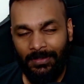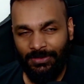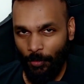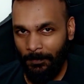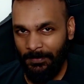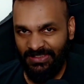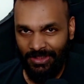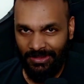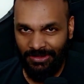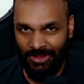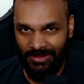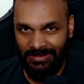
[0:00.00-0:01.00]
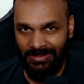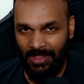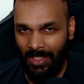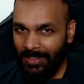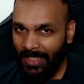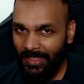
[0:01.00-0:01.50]
superstitions
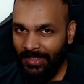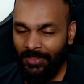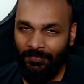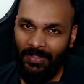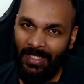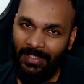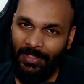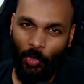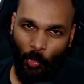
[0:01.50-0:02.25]
are kind of like